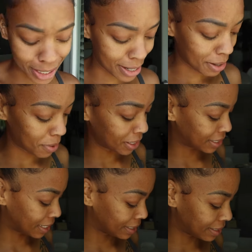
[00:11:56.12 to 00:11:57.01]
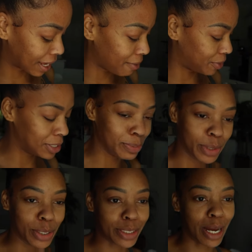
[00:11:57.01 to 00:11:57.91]
saying? Come on, let's get inside for these
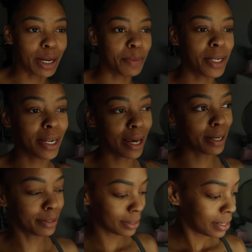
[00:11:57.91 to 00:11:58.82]
bugs. Start coming in the house.